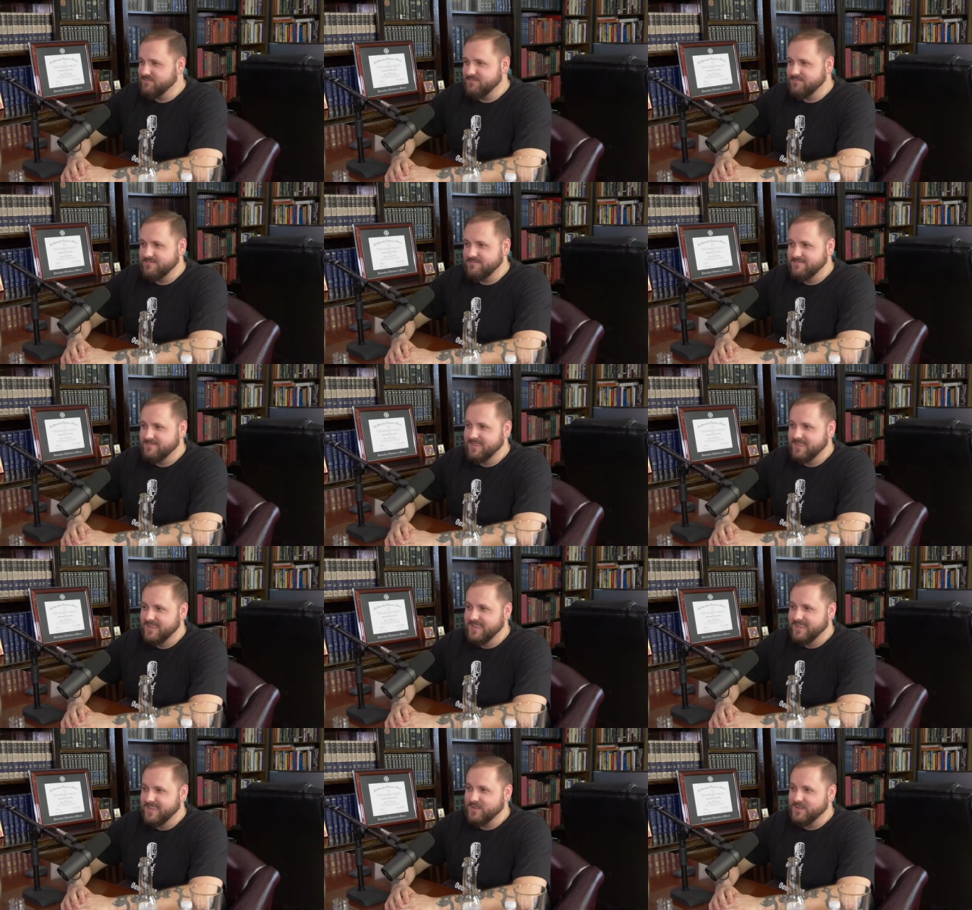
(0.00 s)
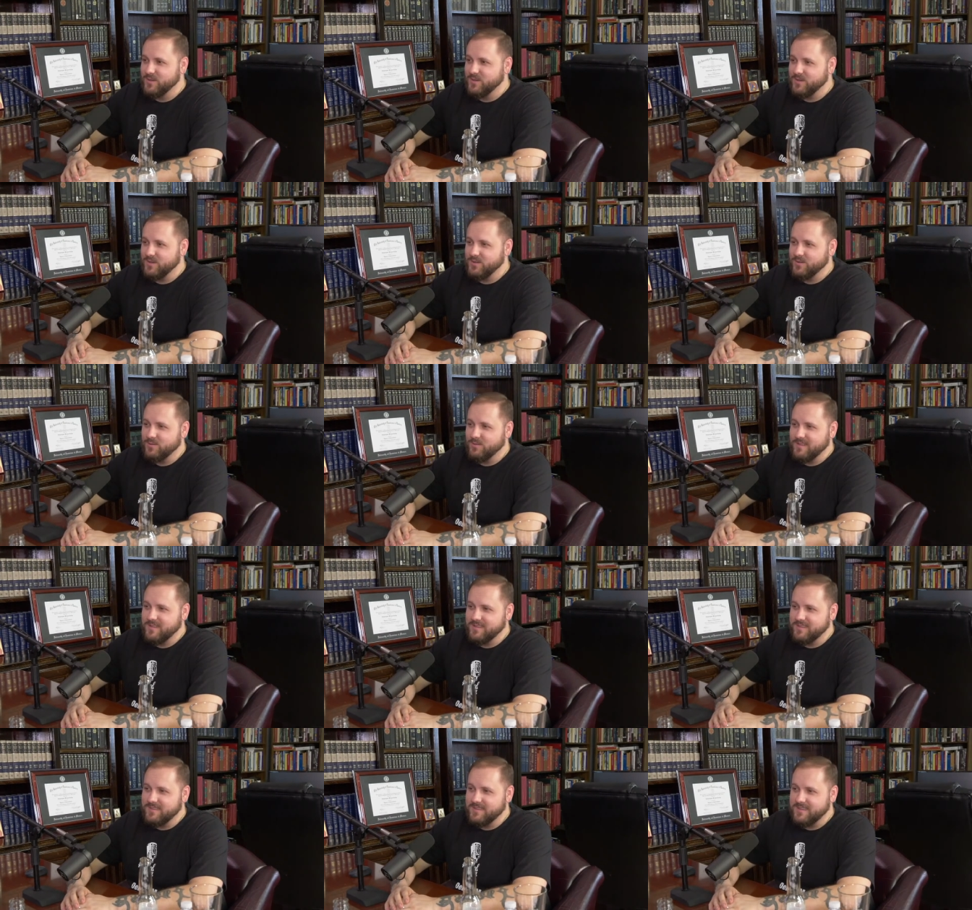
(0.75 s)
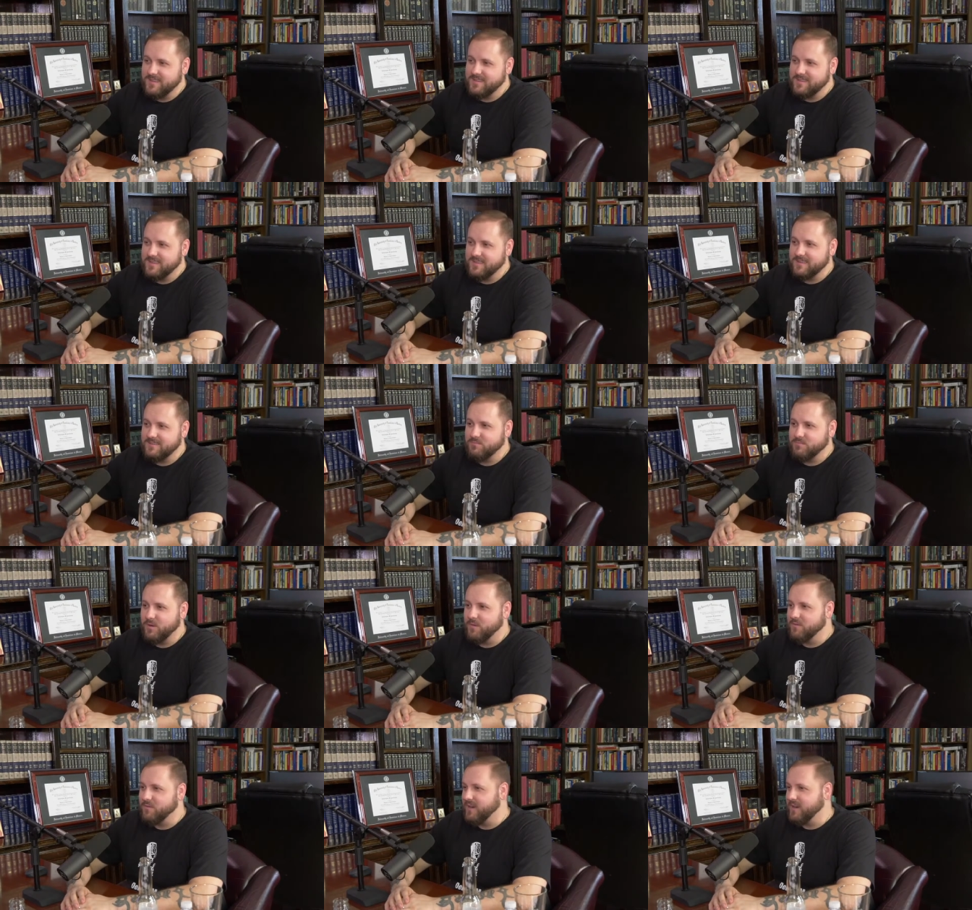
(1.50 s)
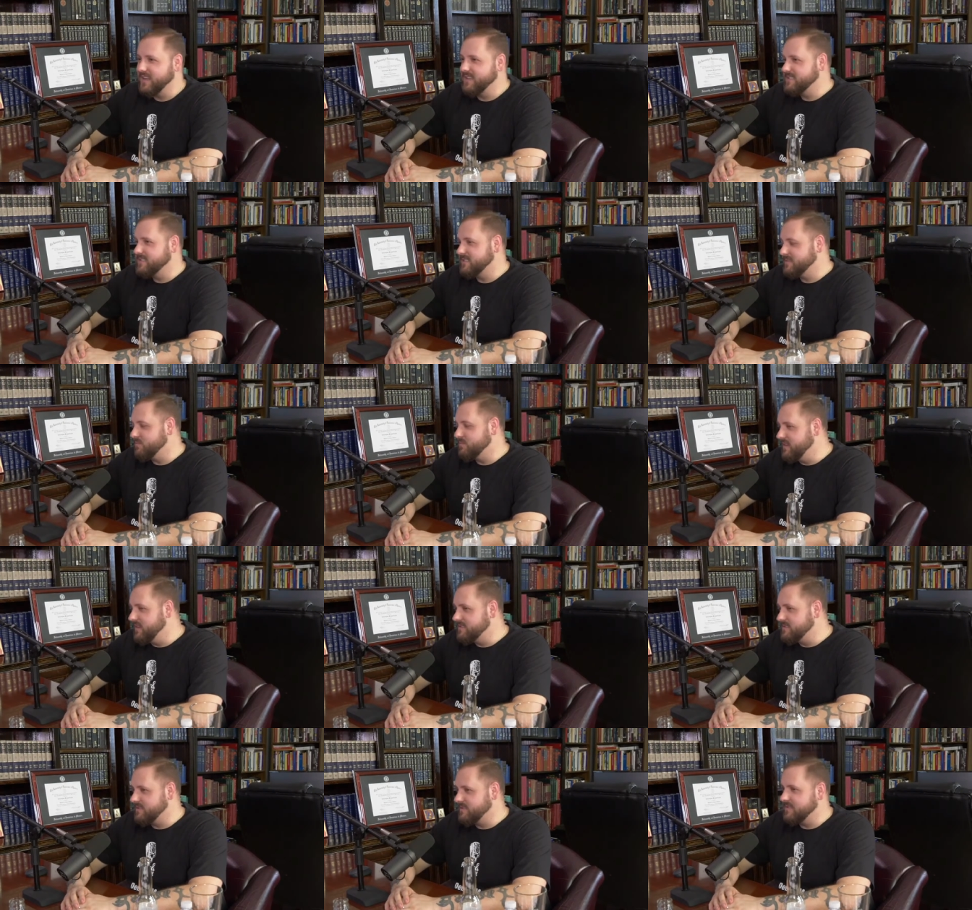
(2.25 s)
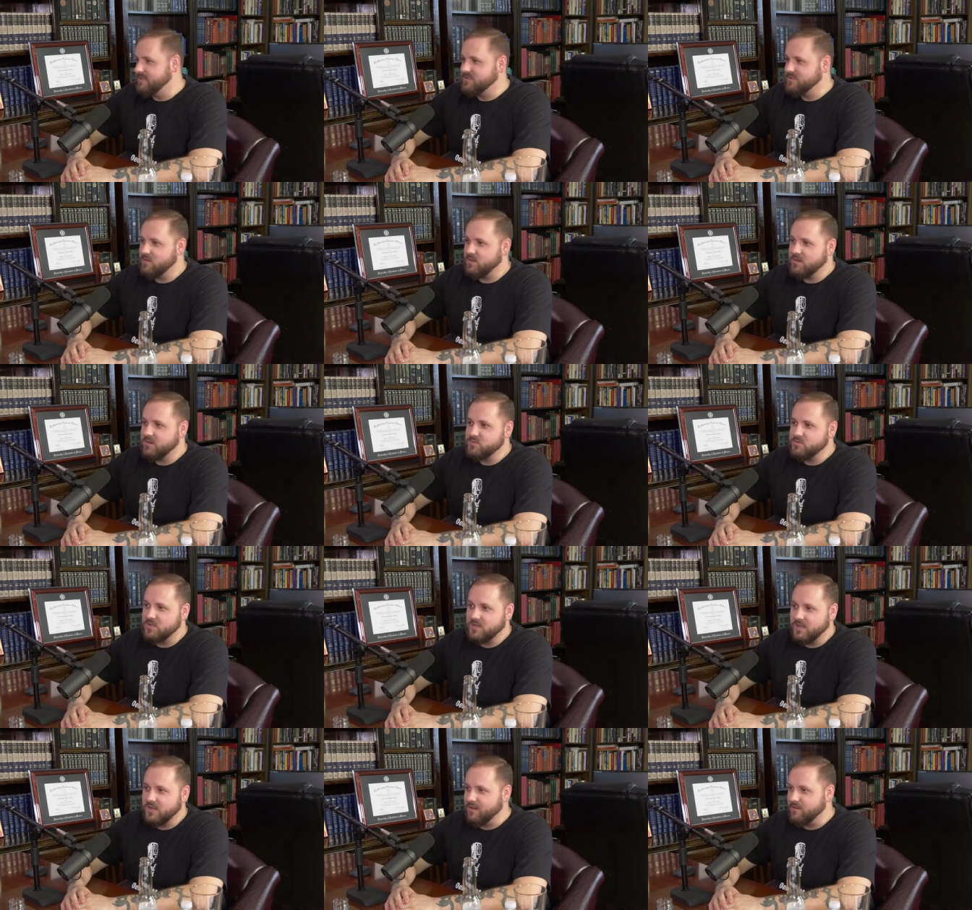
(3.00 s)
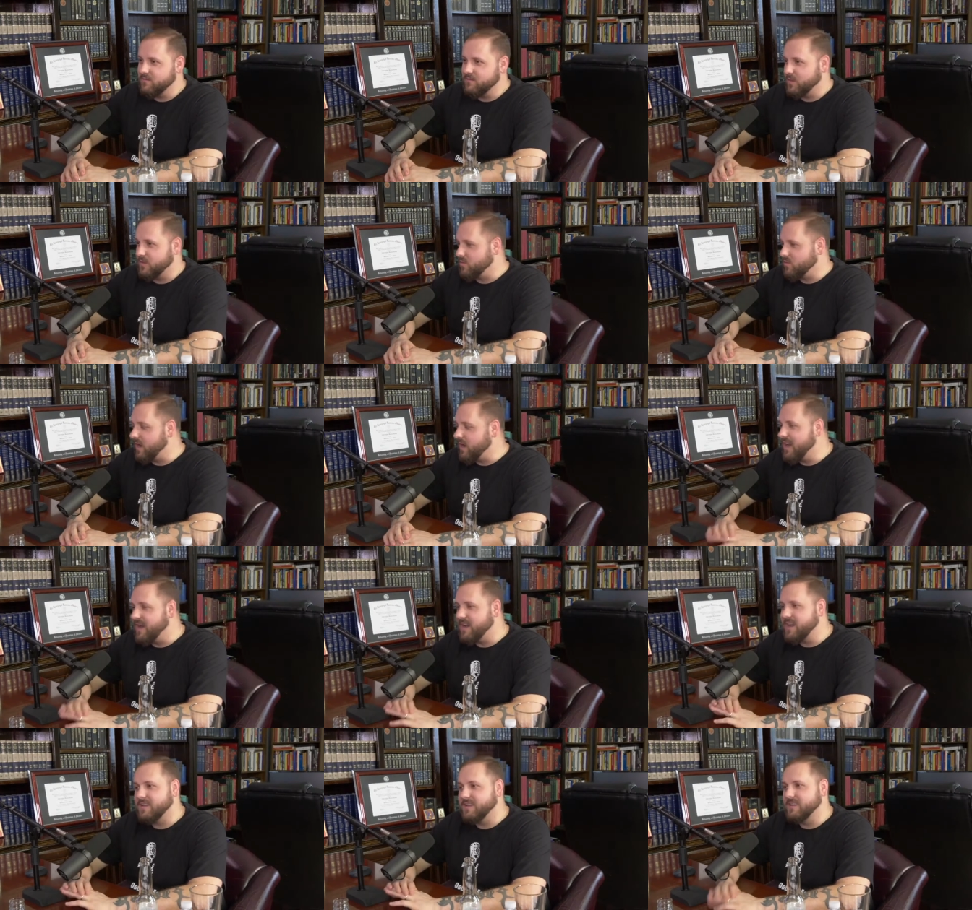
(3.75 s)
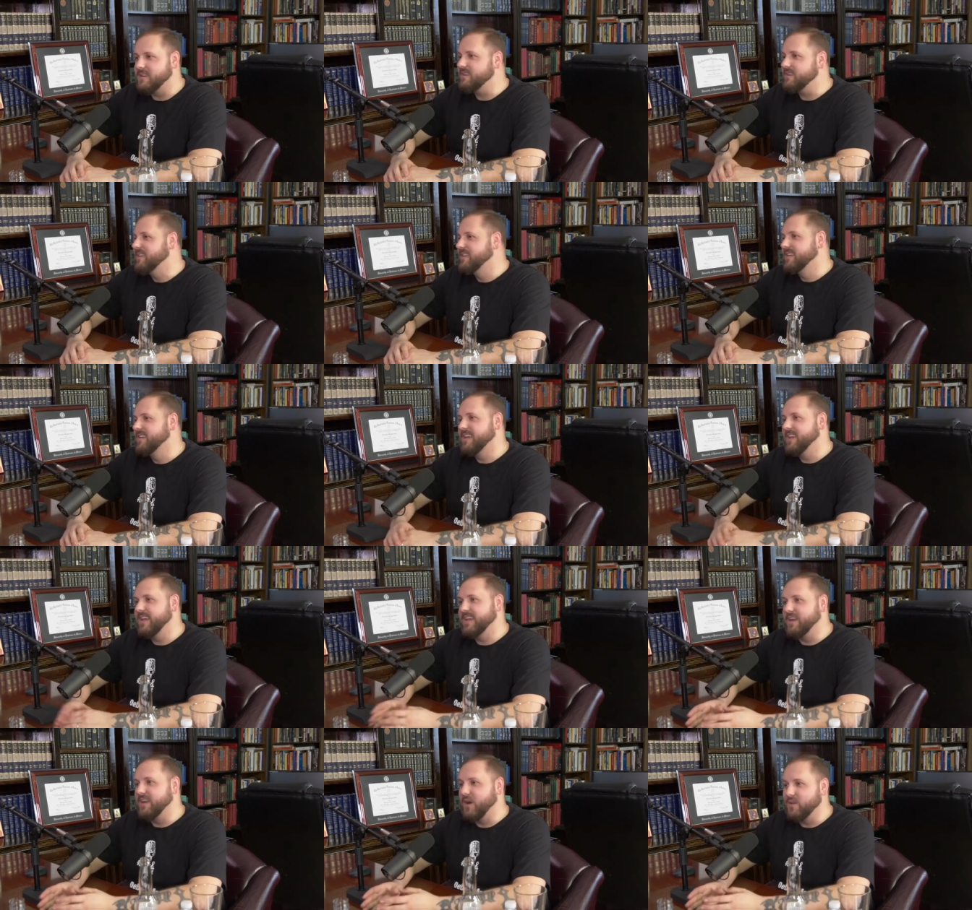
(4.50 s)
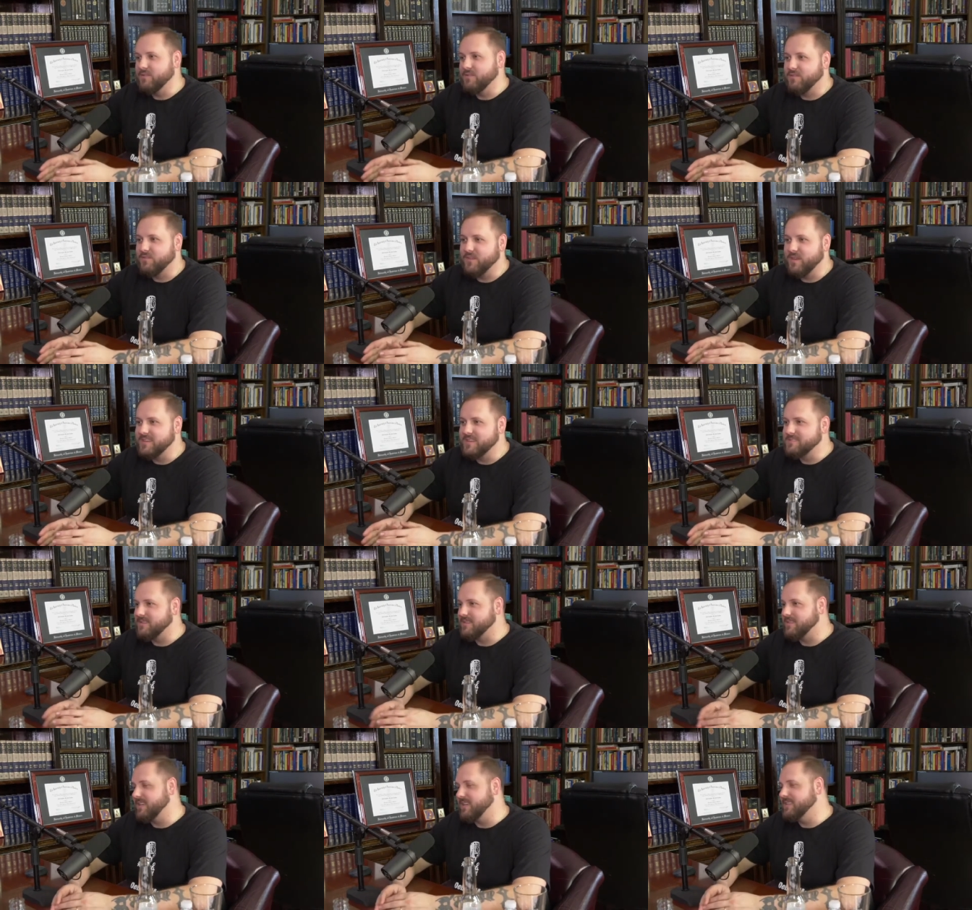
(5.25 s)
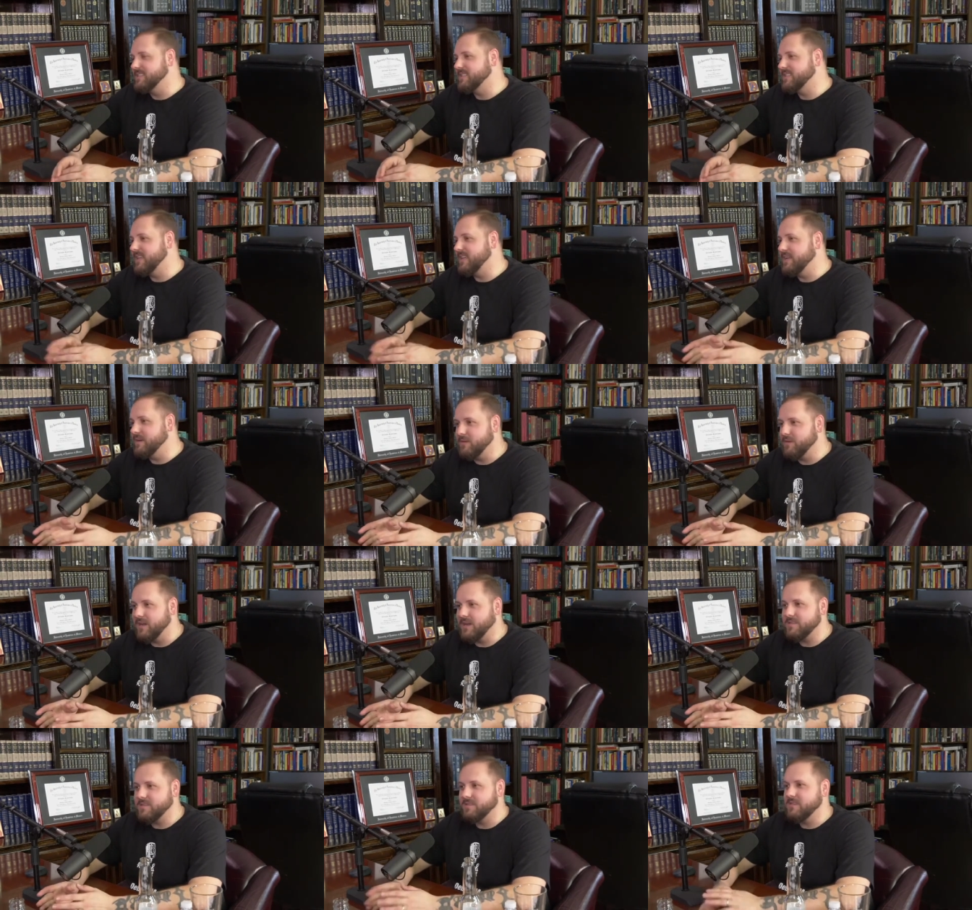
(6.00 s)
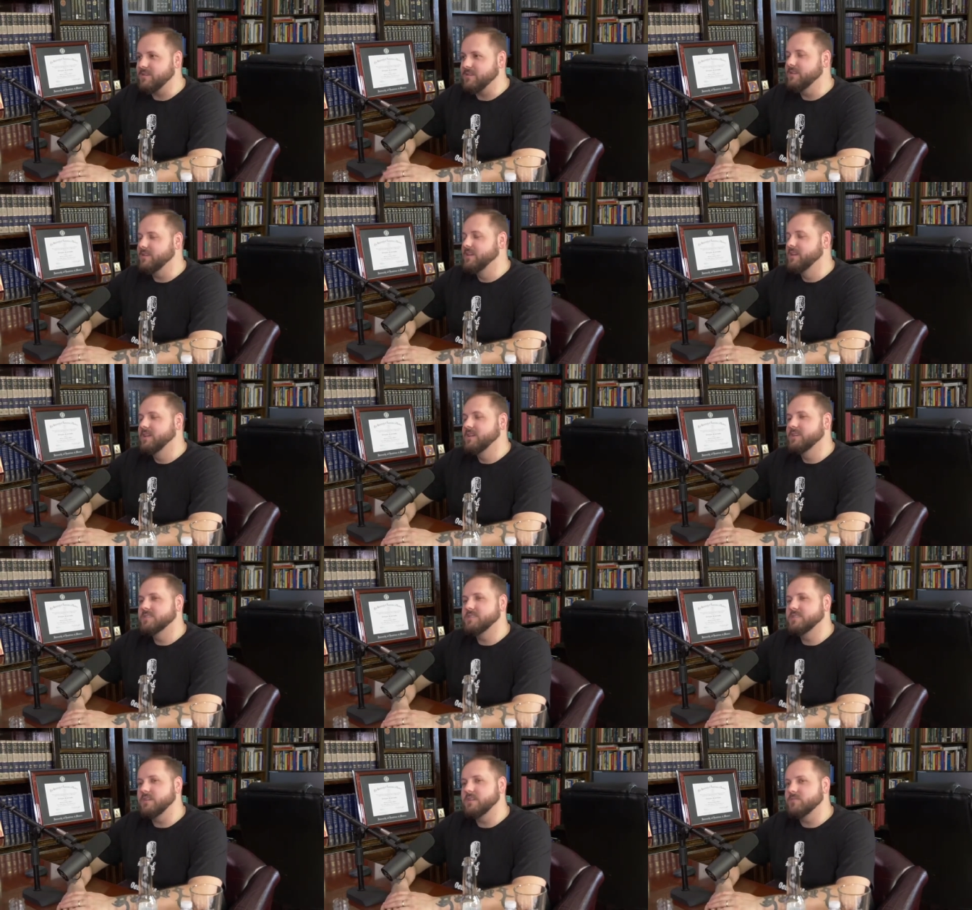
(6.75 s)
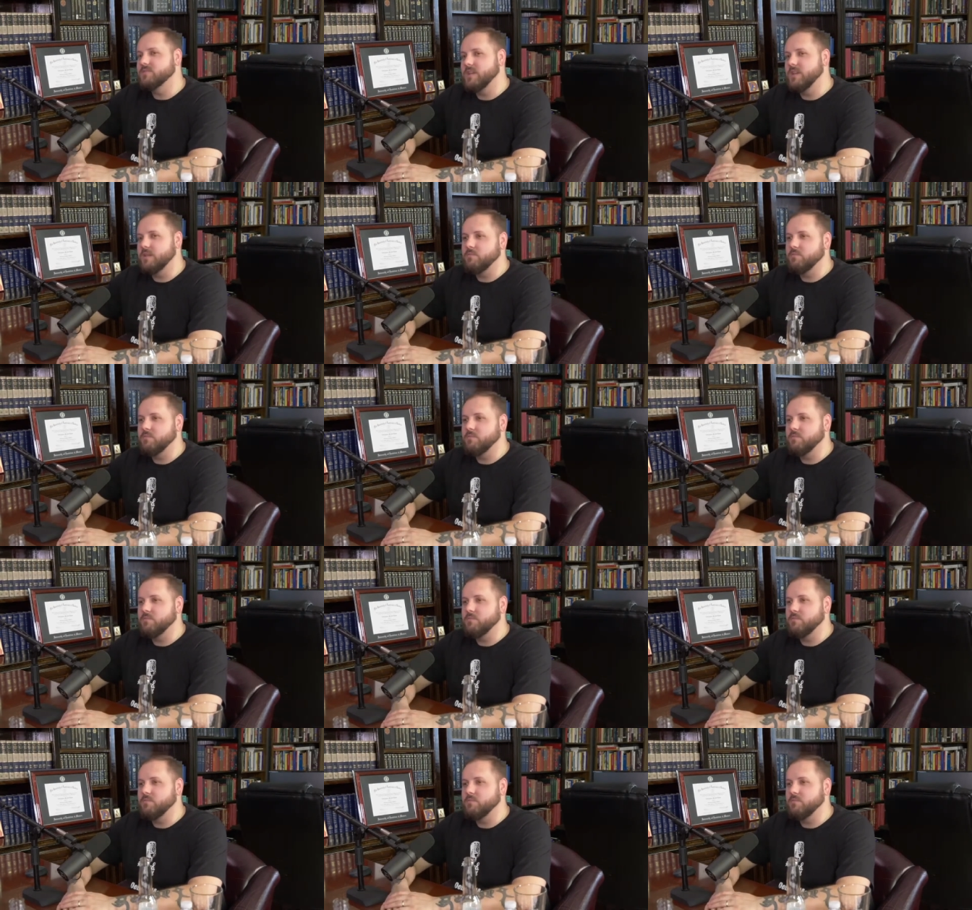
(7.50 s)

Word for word: Yeah, you you really think that Pope Francis meets the description of the Rock and yeah. and all the things that they say about the See of St.